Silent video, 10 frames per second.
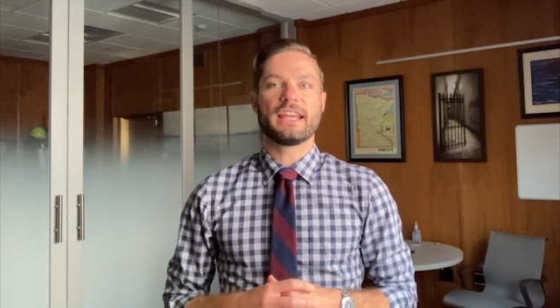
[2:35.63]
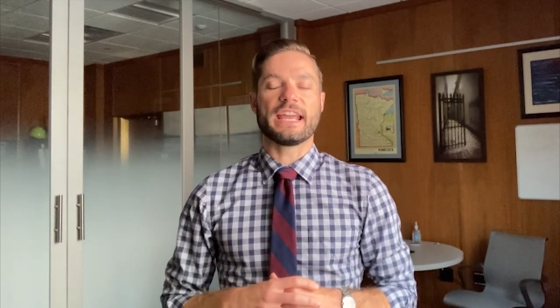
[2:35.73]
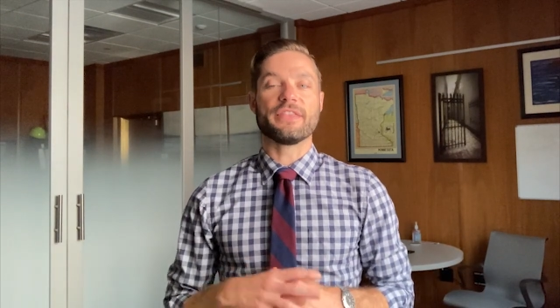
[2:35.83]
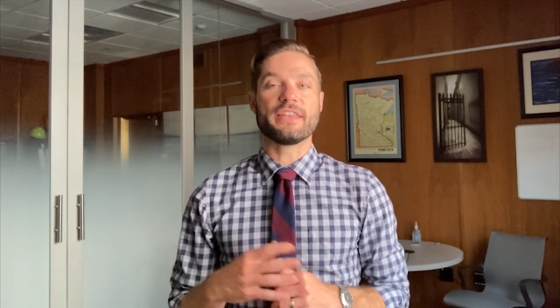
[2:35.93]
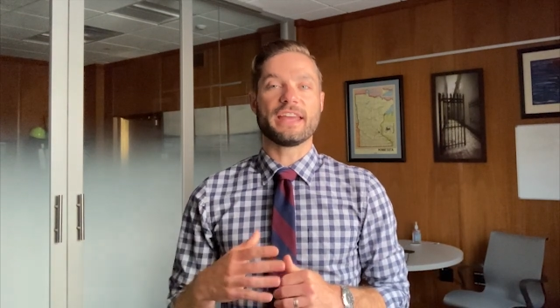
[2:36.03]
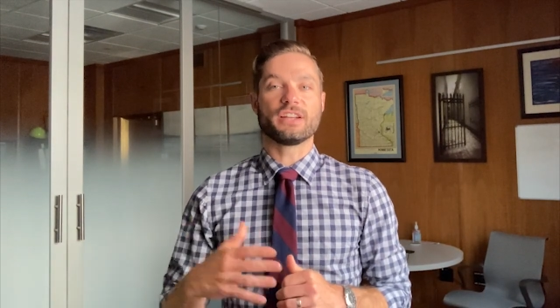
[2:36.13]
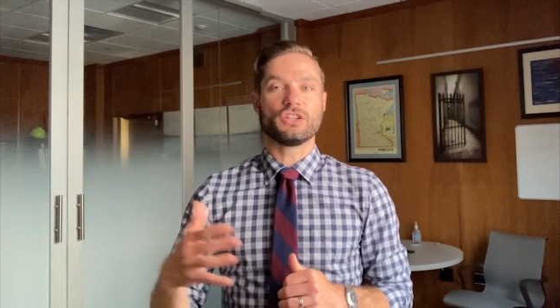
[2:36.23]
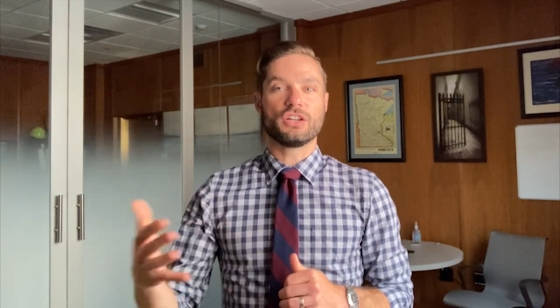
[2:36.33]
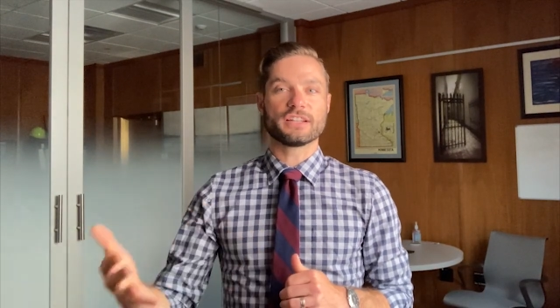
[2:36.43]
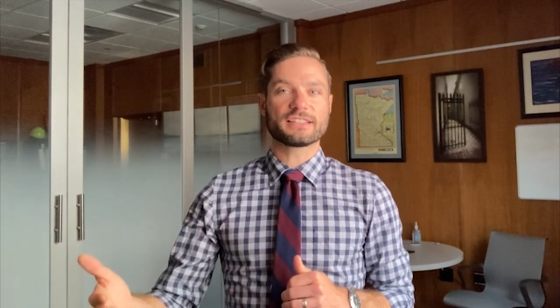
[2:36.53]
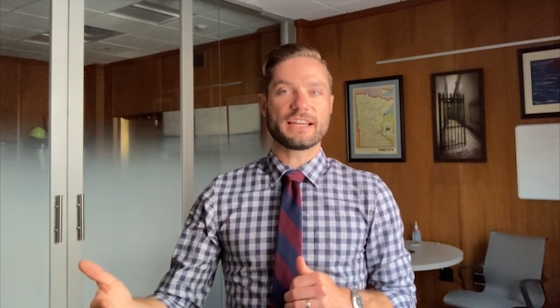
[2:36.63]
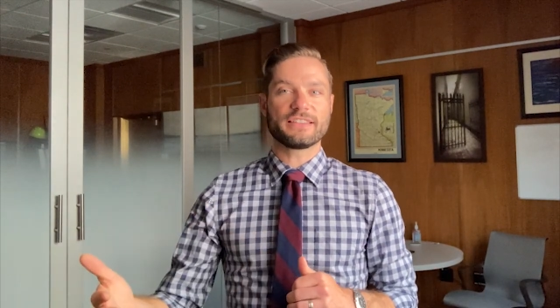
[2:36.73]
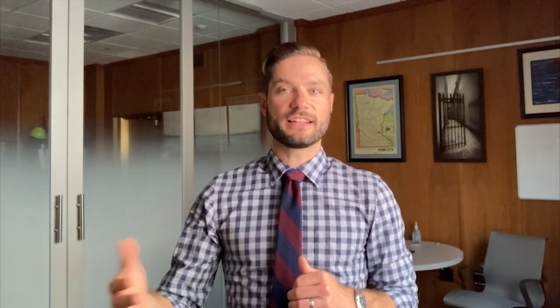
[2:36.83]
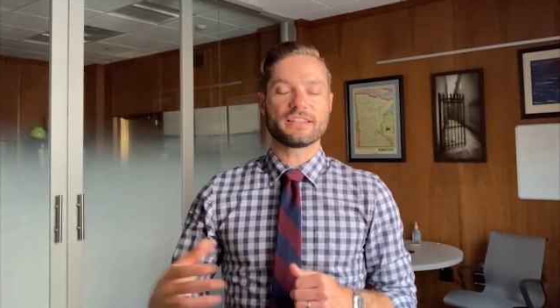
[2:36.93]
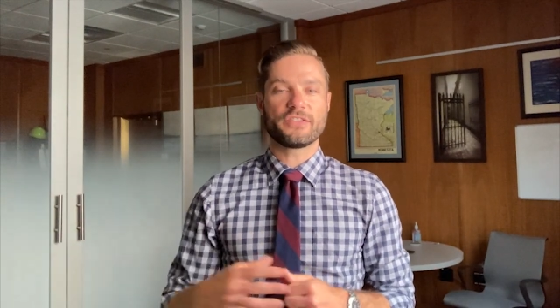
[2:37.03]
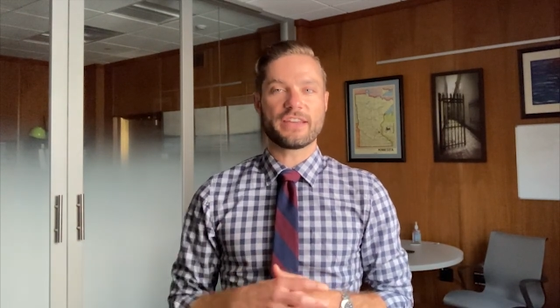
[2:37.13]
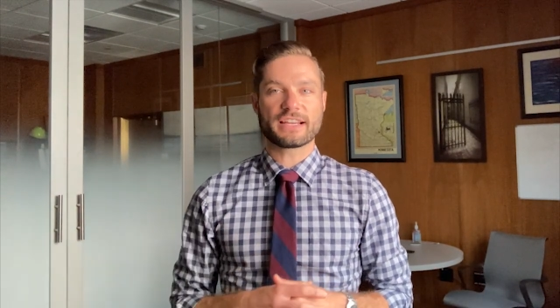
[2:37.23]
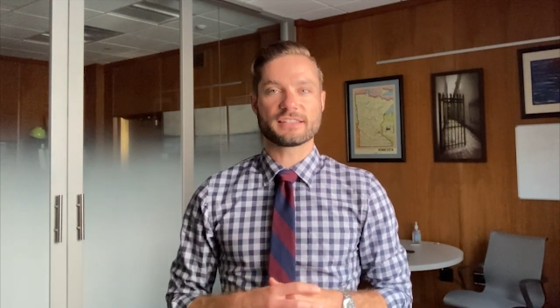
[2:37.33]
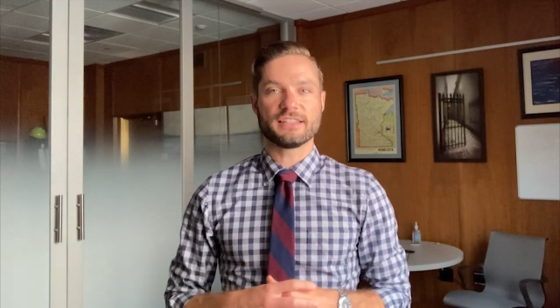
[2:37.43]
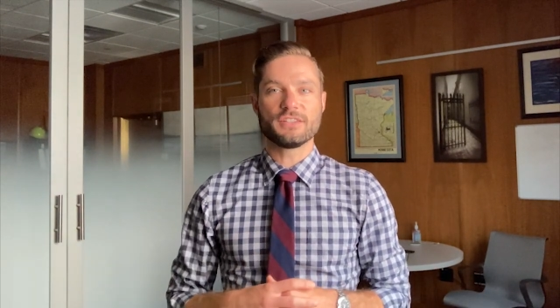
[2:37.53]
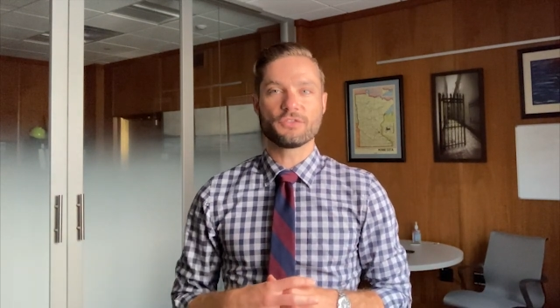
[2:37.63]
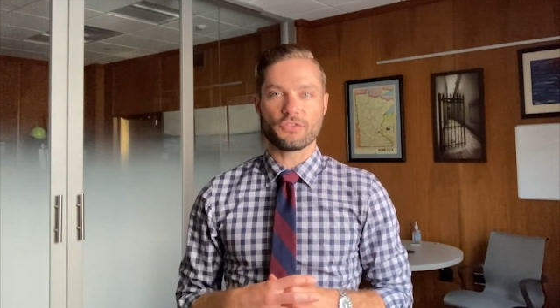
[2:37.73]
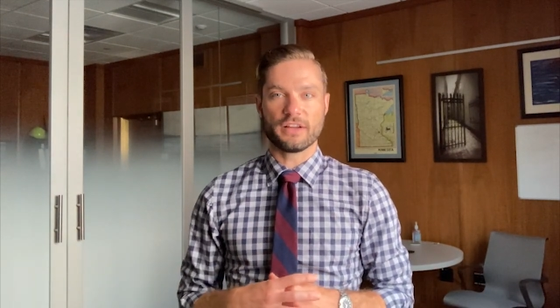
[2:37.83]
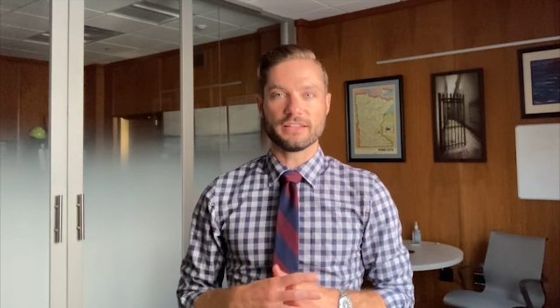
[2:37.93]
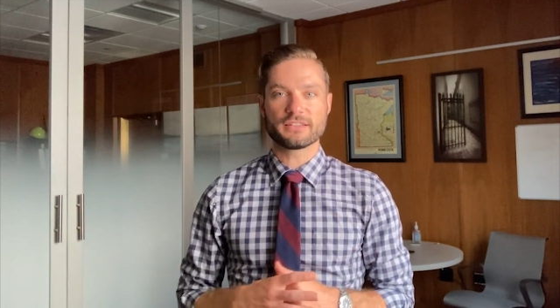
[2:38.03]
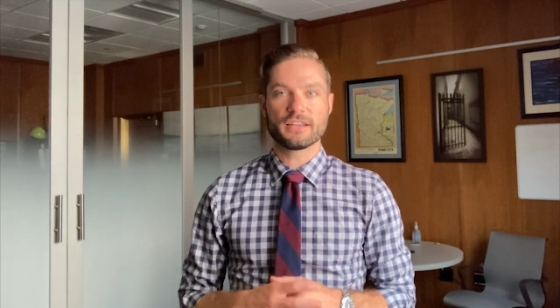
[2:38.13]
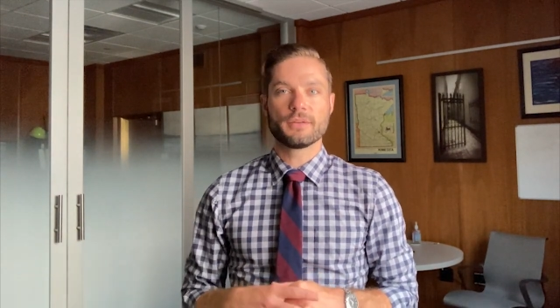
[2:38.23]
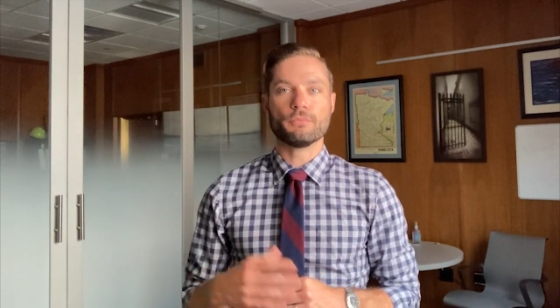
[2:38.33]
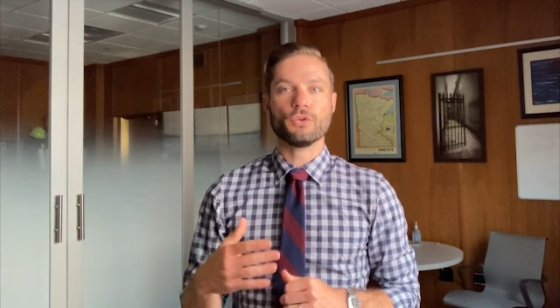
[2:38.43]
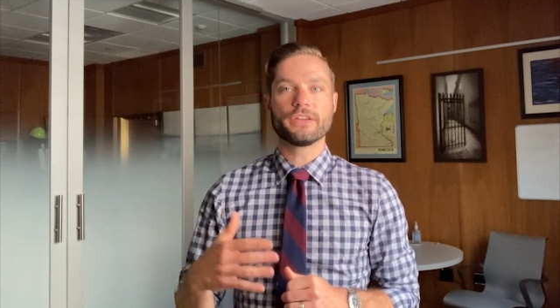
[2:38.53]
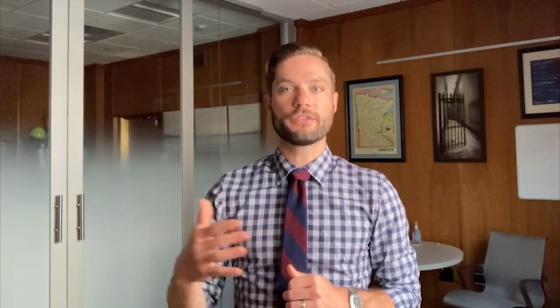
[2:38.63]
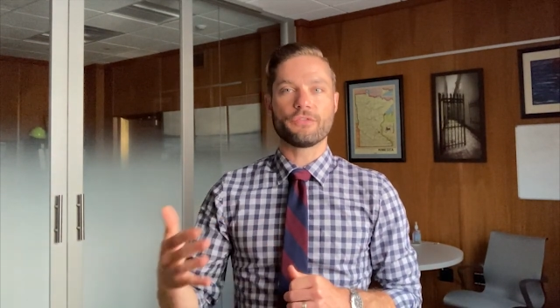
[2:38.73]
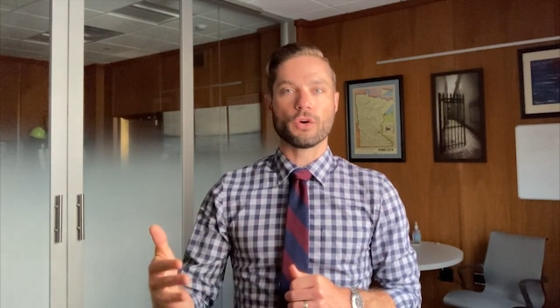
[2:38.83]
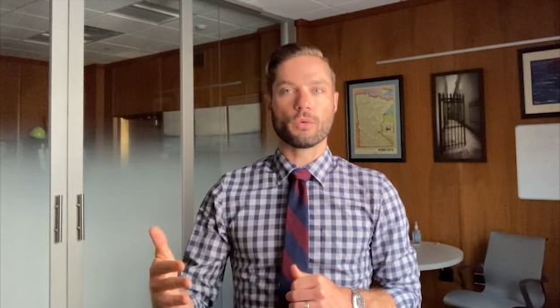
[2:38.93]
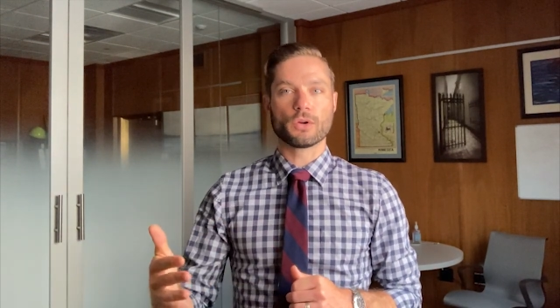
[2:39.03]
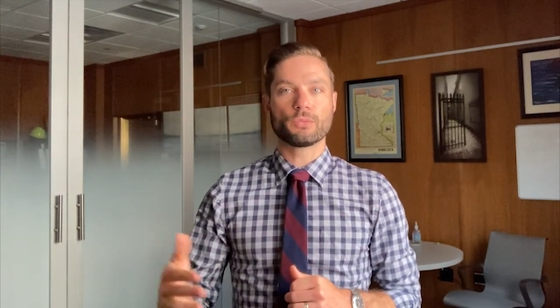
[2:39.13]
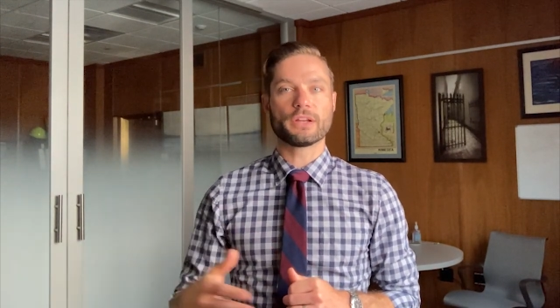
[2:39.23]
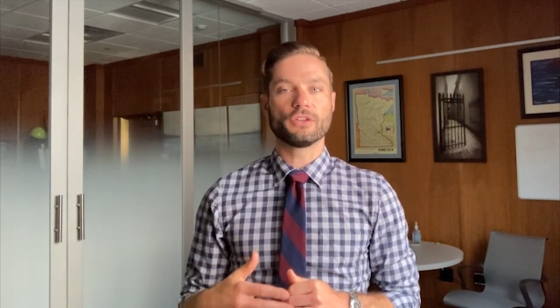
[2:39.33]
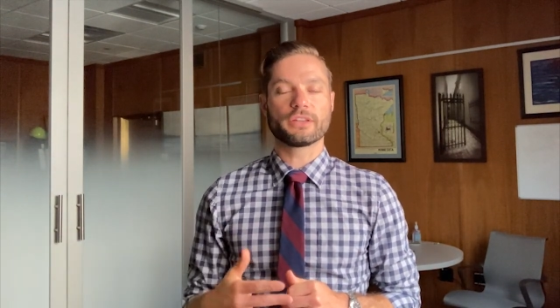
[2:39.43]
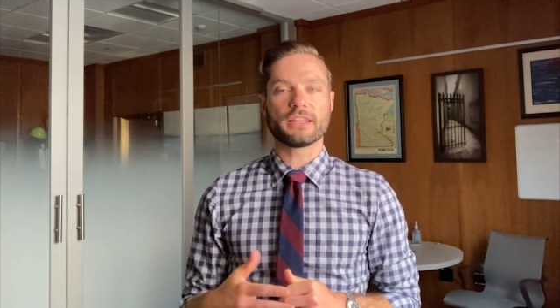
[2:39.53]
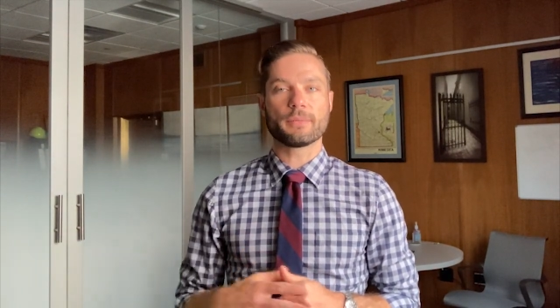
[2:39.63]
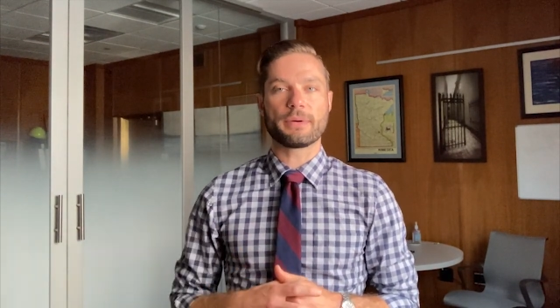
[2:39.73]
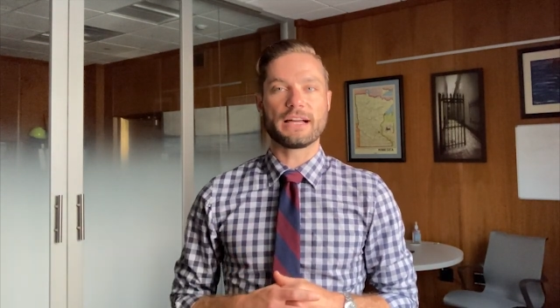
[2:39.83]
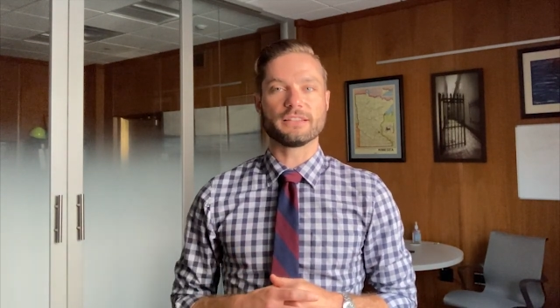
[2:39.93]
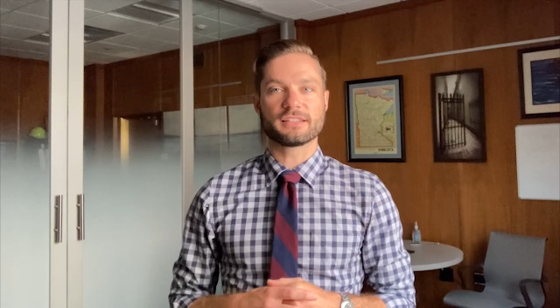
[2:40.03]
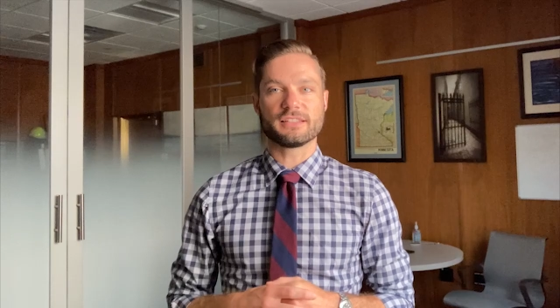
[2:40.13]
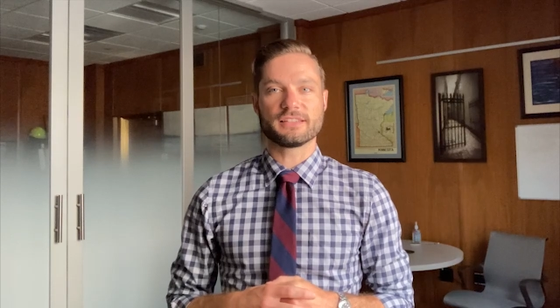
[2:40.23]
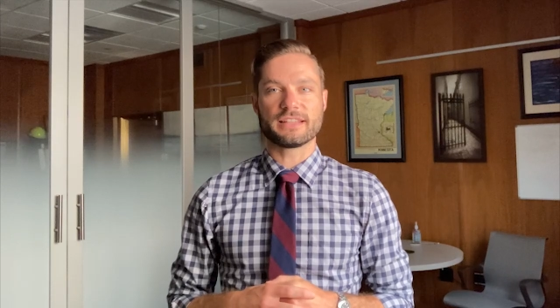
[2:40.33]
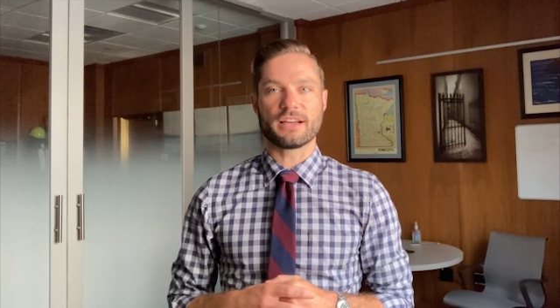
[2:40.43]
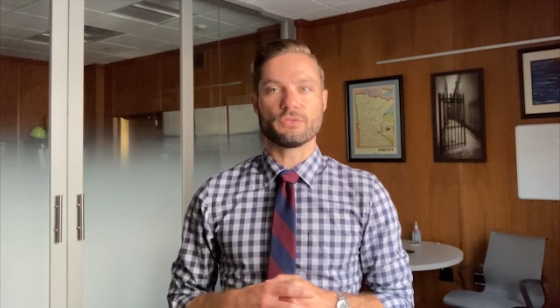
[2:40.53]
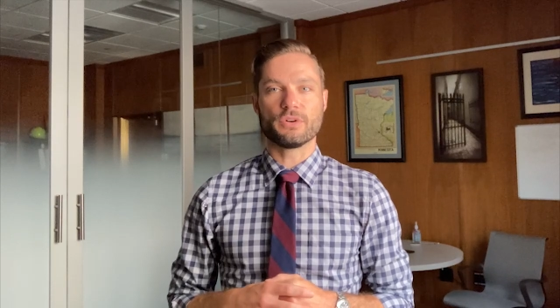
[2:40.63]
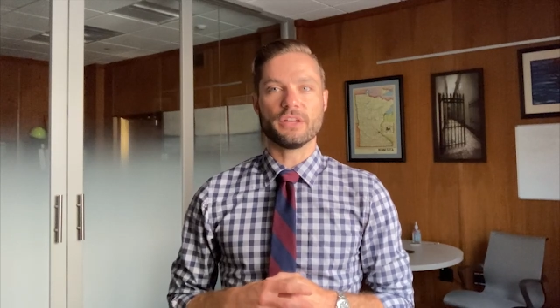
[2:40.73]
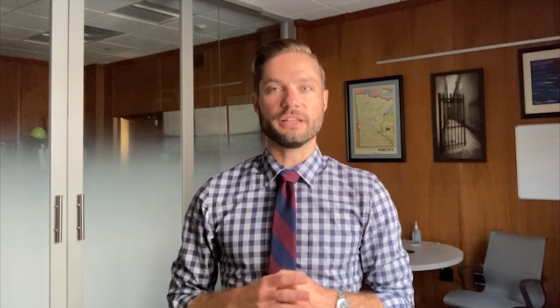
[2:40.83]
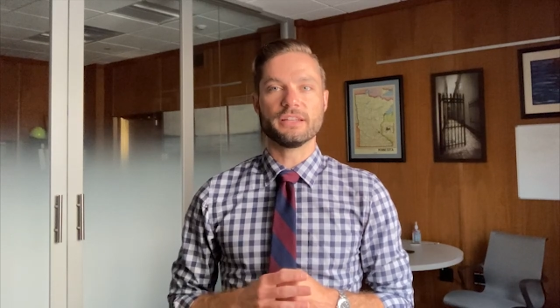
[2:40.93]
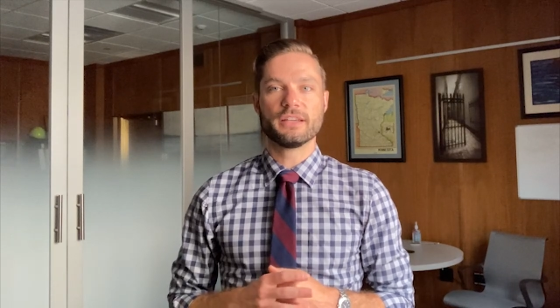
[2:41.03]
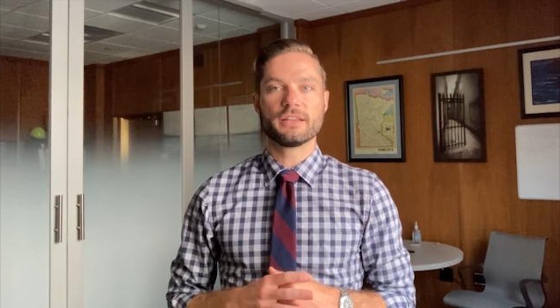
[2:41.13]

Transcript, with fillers: And then, alongside that, on the vaccine front, moving forward, we are looking at policies that would